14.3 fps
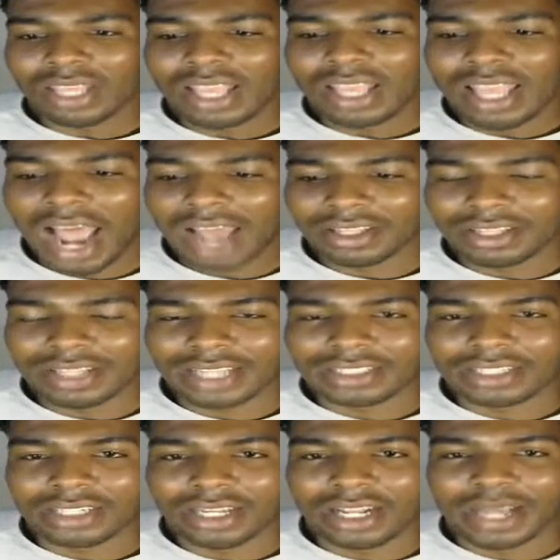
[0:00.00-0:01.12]
I think that's a
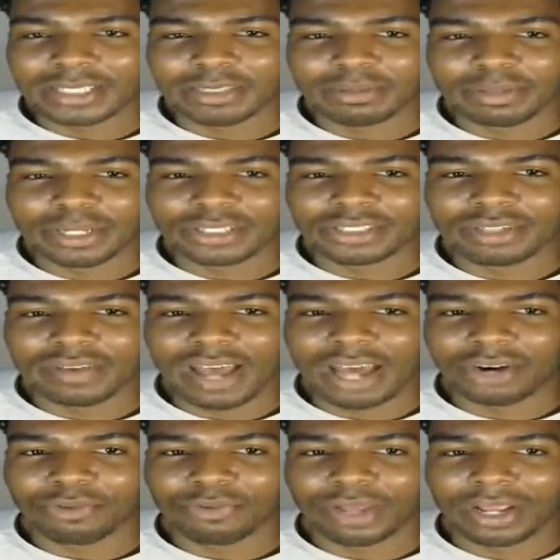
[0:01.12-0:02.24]
good explanation of how a
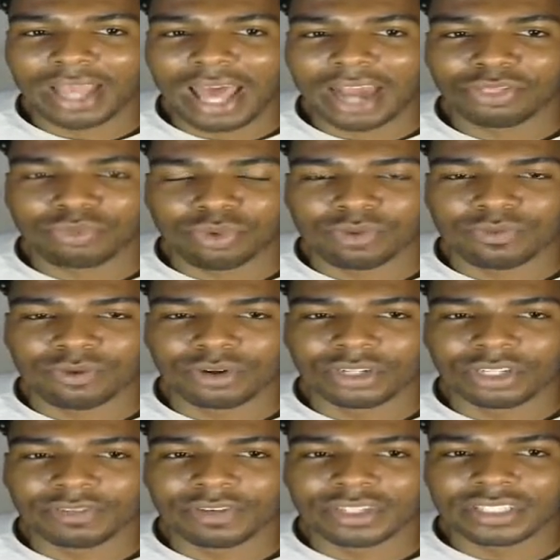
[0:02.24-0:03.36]
3-4
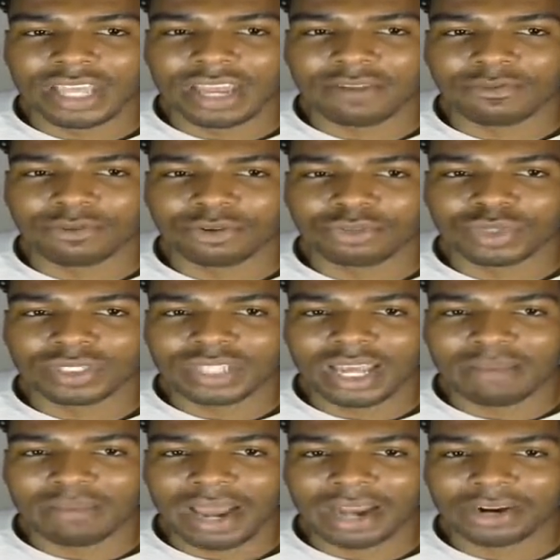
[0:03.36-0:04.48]
defense and 4-3
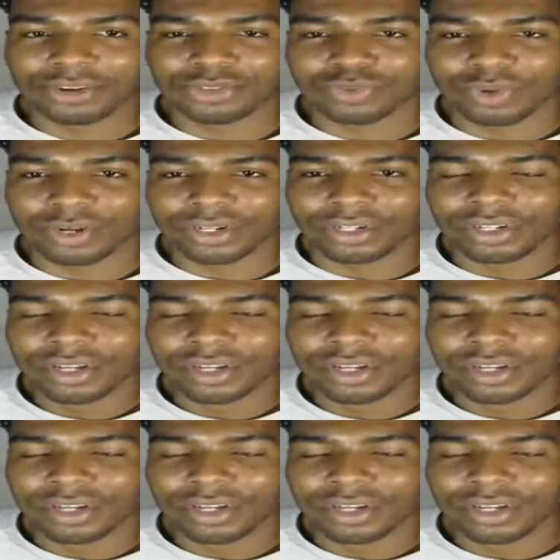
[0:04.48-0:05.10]
sandbackers work.